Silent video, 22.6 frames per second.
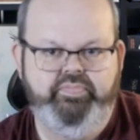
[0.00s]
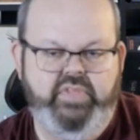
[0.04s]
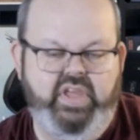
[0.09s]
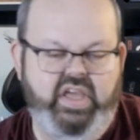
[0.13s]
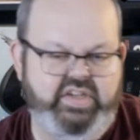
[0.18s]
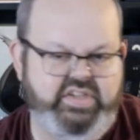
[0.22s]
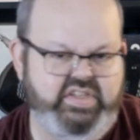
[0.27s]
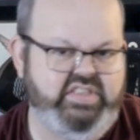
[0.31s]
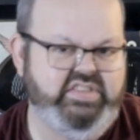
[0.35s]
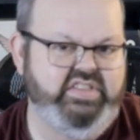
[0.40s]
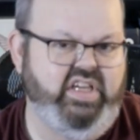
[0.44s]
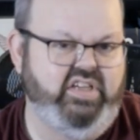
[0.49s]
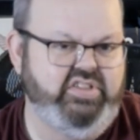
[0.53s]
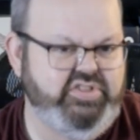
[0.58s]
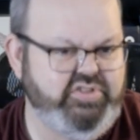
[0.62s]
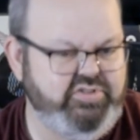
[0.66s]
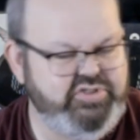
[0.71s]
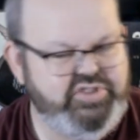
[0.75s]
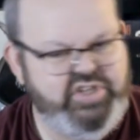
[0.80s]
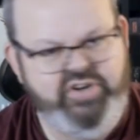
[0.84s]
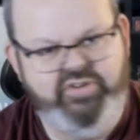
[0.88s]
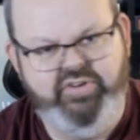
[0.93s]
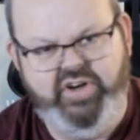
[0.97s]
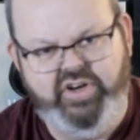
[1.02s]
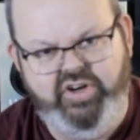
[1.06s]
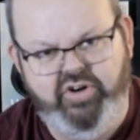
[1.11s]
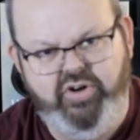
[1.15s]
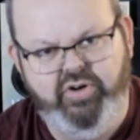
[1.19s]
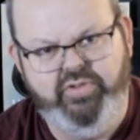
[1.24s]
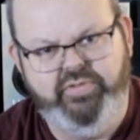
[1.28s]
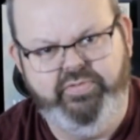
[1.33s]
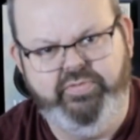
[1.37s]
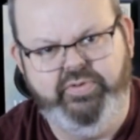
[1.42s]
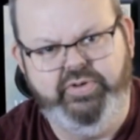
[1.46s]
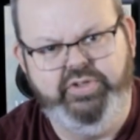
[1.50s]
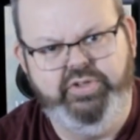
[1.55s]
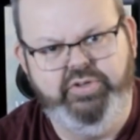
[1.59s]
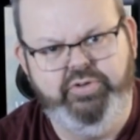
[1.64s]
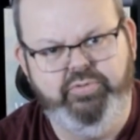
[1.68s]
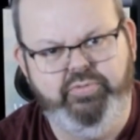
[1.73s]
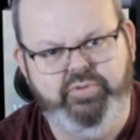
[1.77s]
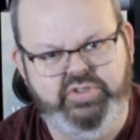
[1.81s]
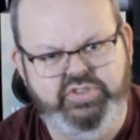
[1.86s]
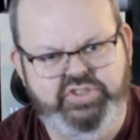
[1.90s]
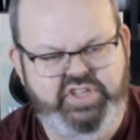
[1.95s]
It does also generate earth for
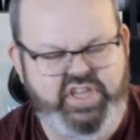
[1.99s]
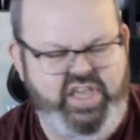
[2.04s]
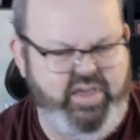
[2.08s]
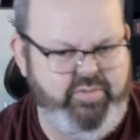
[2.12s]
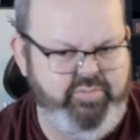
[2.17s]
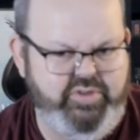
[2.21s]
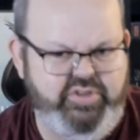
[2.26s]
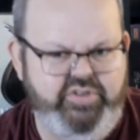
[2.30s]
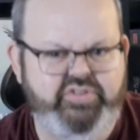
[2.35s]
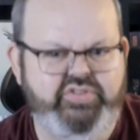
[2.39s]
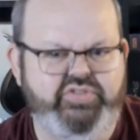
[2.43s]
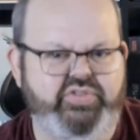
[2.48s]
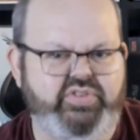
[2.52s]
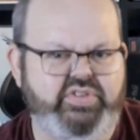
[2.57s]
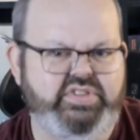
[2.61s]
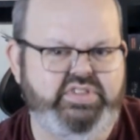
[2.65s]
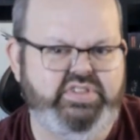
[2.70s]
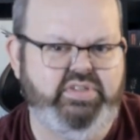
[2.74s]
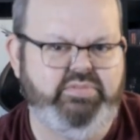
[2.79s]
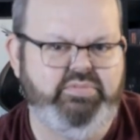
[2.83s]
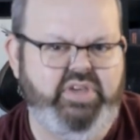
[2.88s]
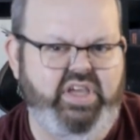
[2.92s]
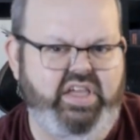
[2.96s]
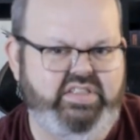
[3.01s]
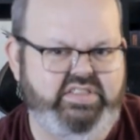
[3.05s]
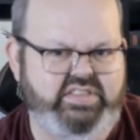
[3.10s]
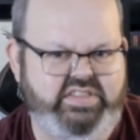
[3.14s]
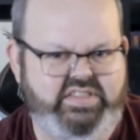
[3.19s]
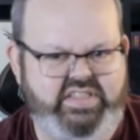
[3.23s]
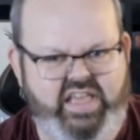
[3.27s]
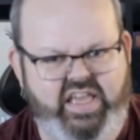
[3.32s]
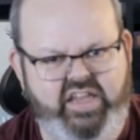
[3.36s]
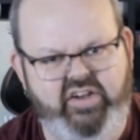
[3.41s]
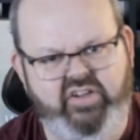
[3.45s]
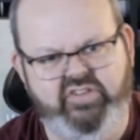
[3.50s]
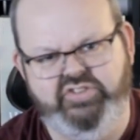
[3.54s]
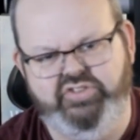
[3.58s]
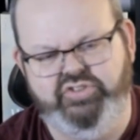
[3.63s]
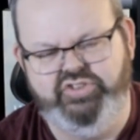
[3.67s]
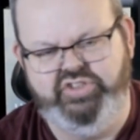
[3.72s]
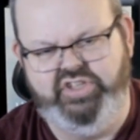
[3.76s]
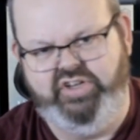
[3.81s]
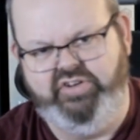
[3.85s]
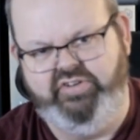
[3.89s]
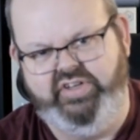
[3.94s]
you, which can be useful in some cases, and also
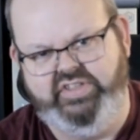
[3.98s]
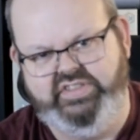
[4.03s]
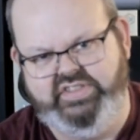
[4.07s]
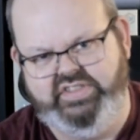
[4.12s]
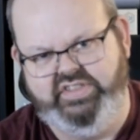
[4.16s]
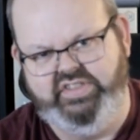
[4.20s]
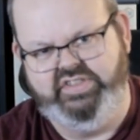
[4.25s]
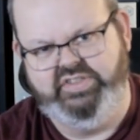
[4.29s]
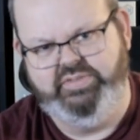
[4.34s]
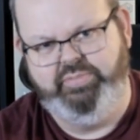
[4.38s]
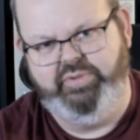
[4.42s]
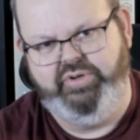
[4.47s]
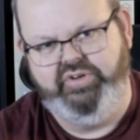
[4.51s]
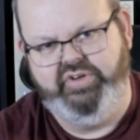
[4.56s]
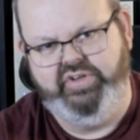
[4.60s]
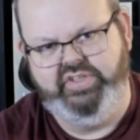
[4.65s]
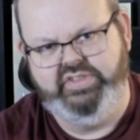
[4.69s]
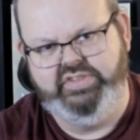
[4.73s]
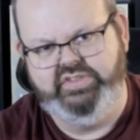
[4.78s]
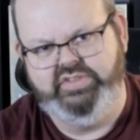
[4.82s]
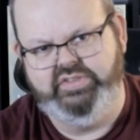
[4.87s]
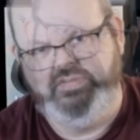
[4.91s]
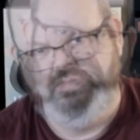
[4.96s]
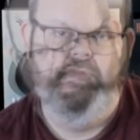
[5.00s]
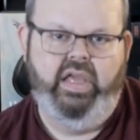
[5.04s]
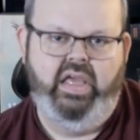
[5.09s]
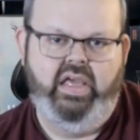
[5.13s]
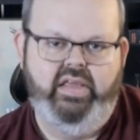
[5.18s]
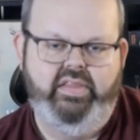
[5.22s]
generates an experience.